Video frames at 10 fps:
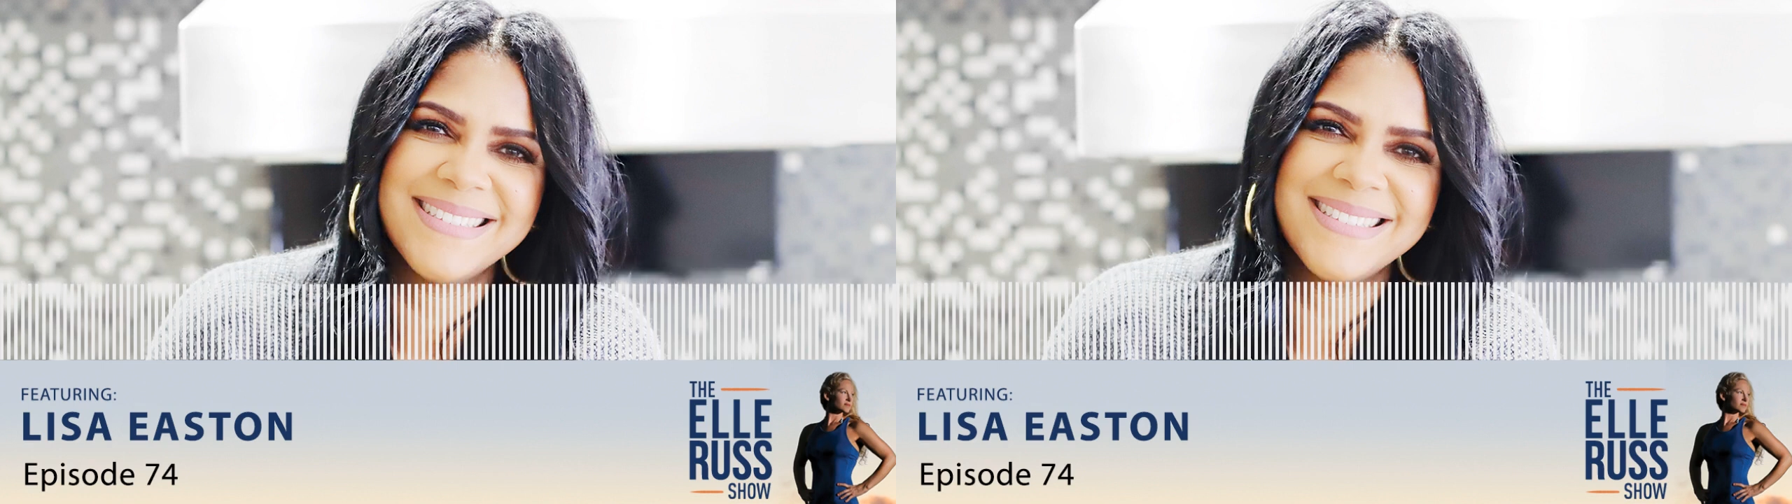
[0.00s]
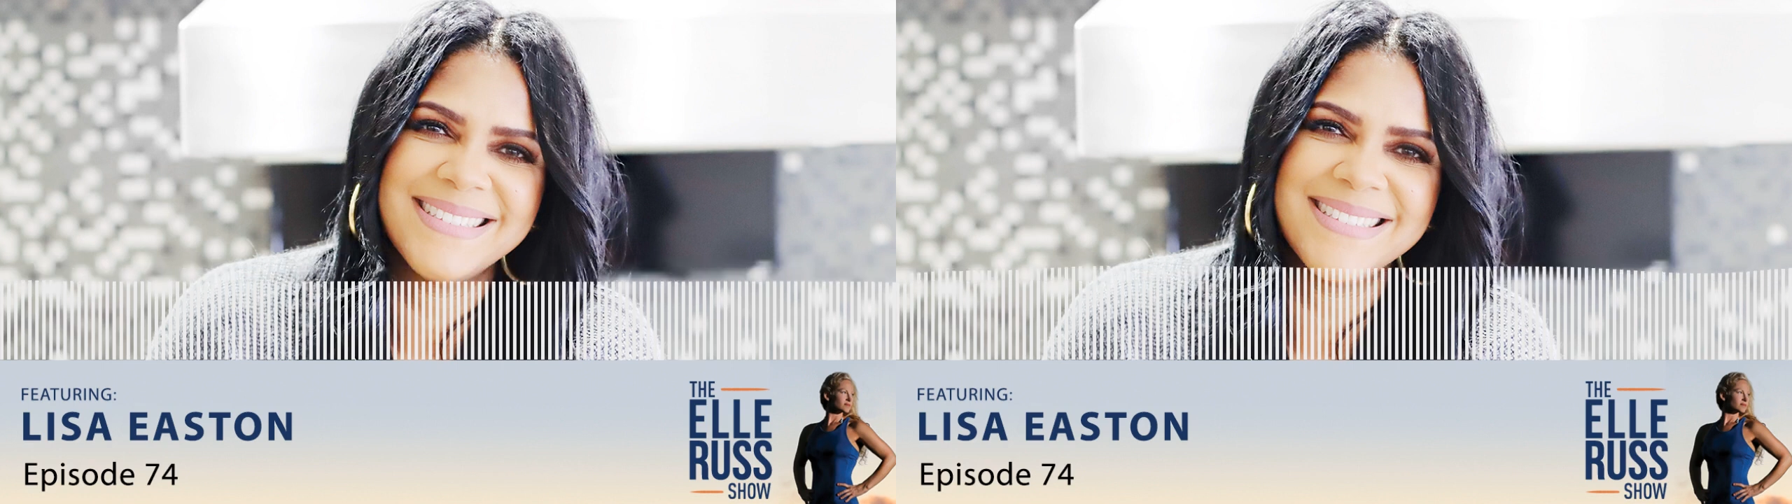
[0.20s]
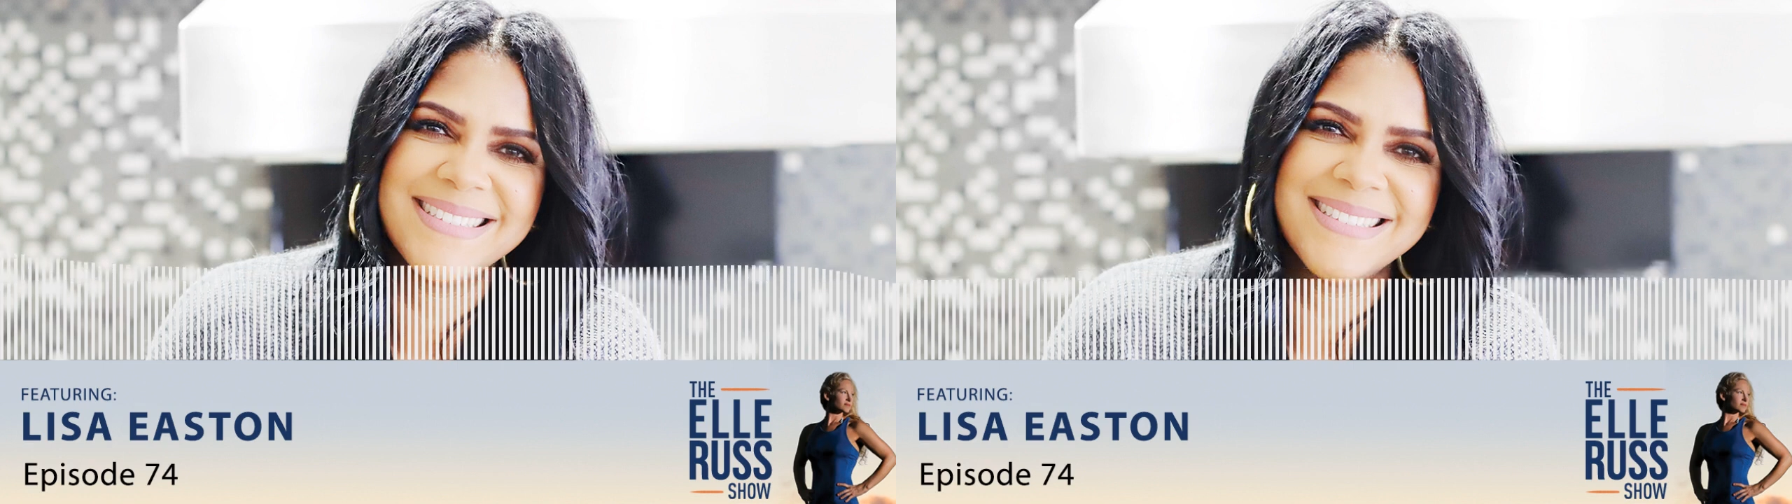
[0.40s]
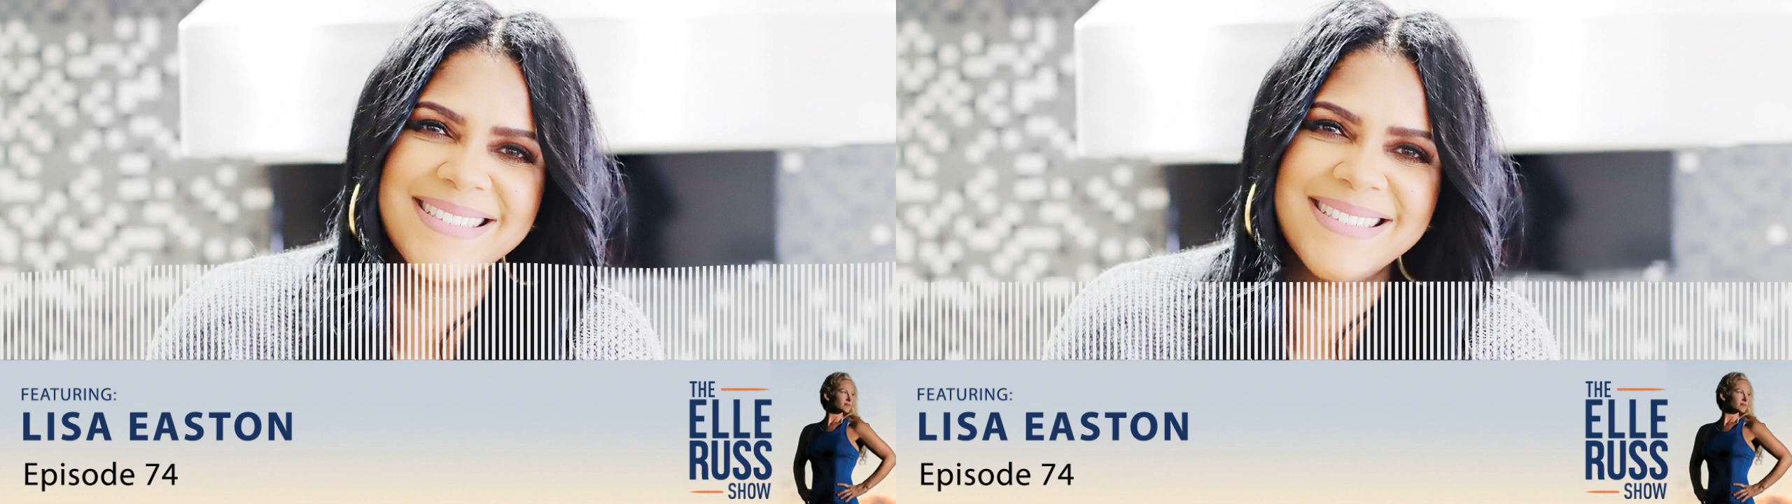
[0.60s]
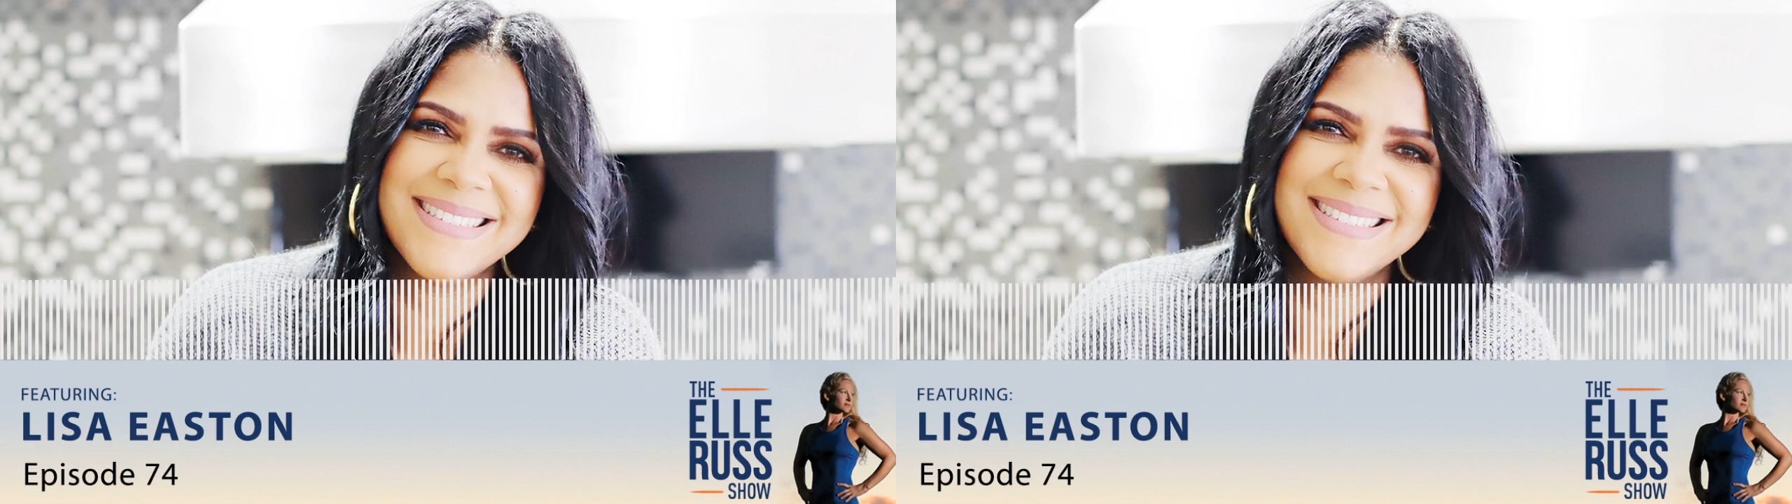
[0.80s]
how am
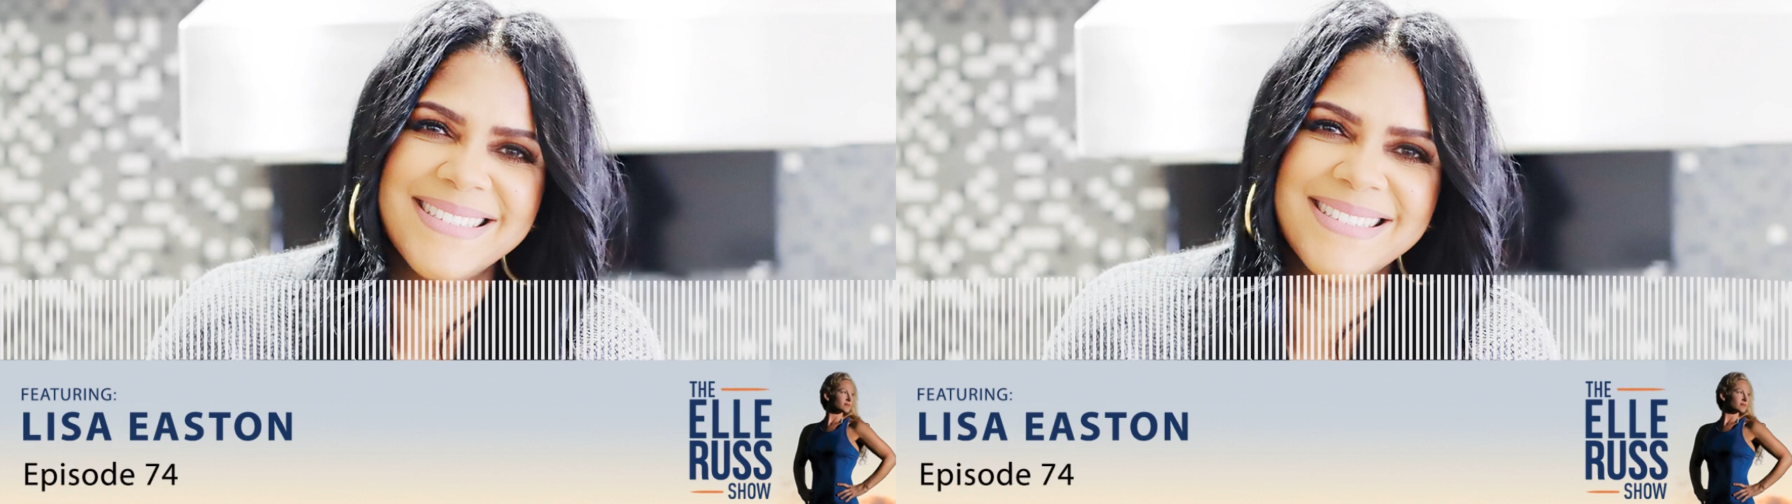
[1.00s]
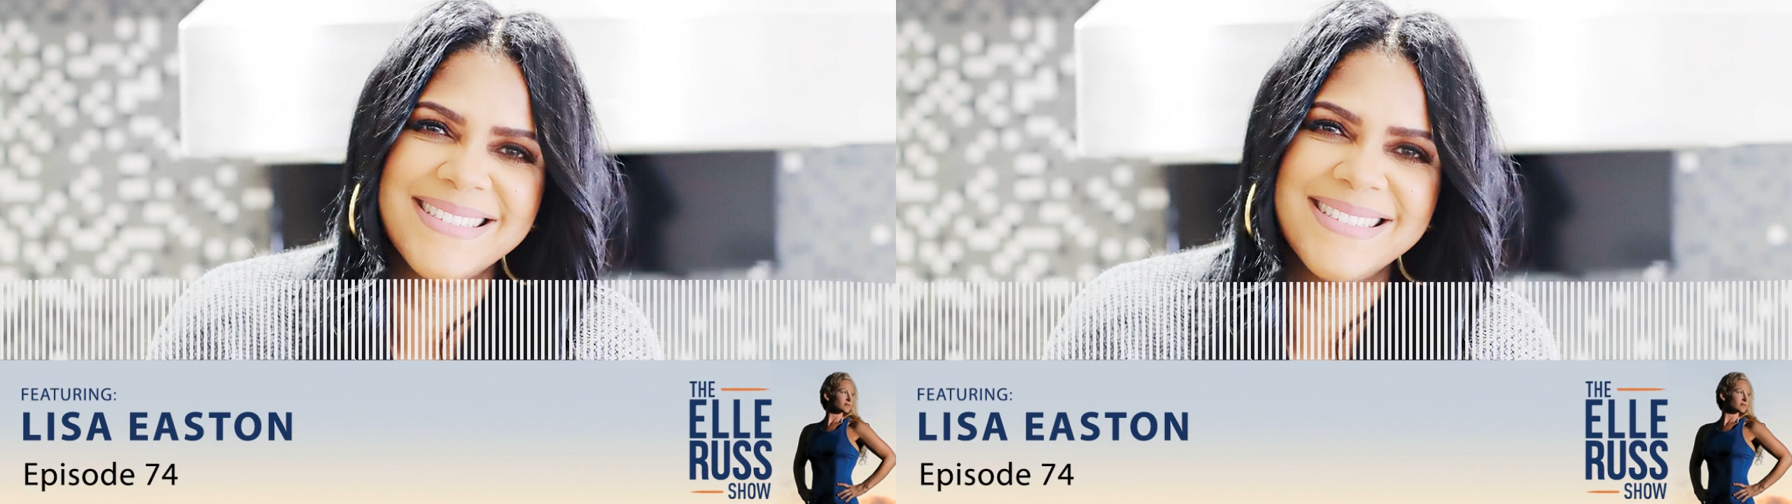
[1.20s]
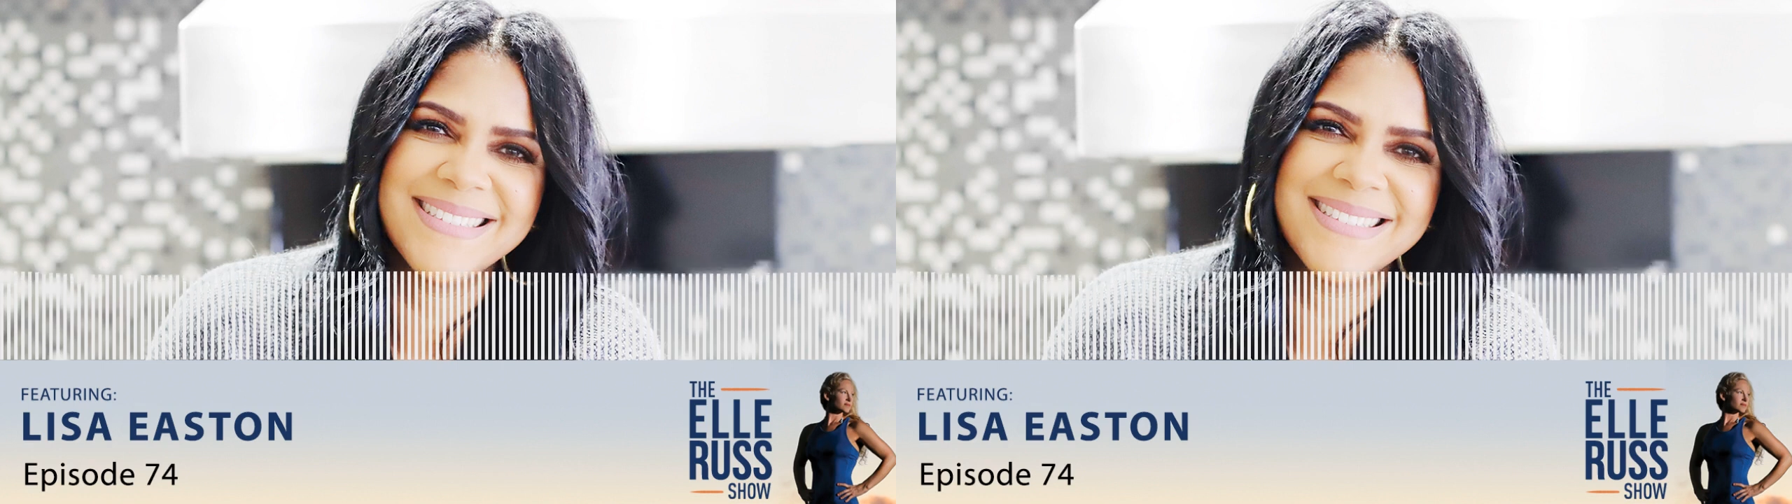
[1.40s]
i going to do this